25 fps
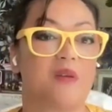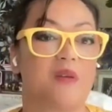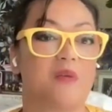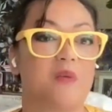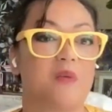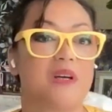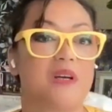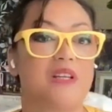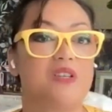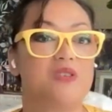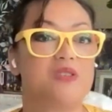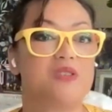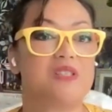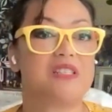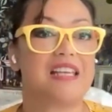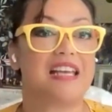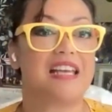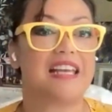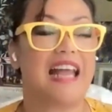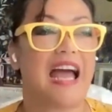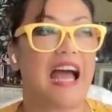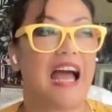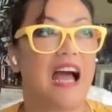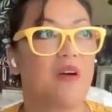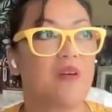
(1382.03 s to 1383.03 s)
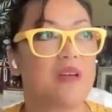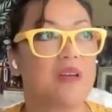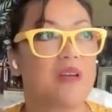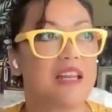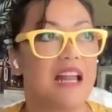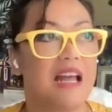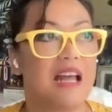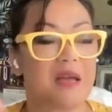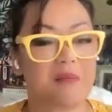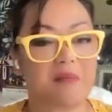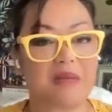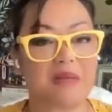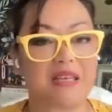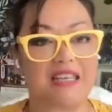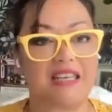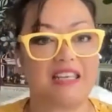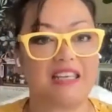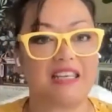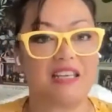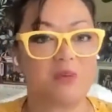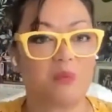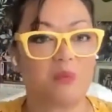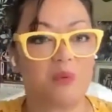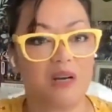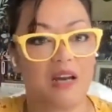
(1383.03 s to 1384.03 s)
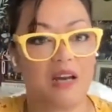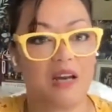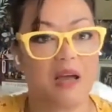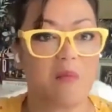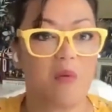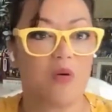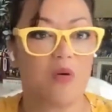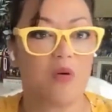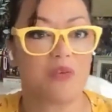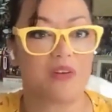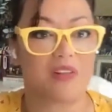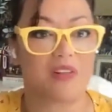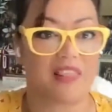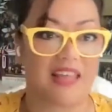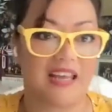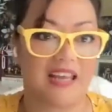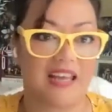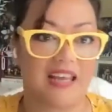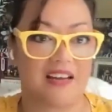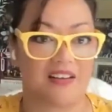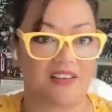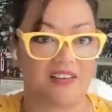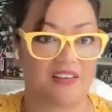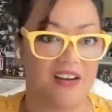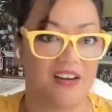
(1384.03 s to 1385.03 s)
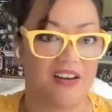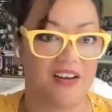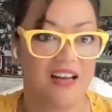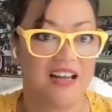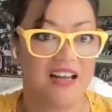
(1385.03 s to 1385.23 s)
And when you said, how can I be here when I'm over there?